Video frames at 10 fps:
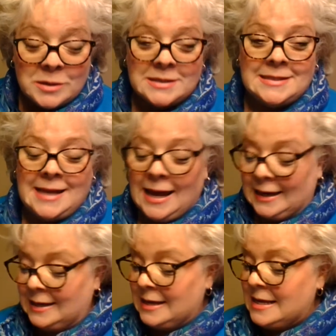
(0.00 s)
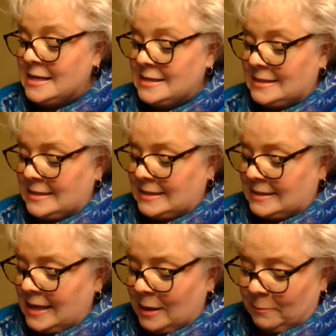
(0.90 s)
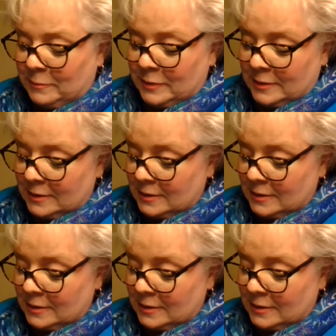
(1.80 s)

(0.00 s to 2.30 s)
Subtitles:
instead. Sip.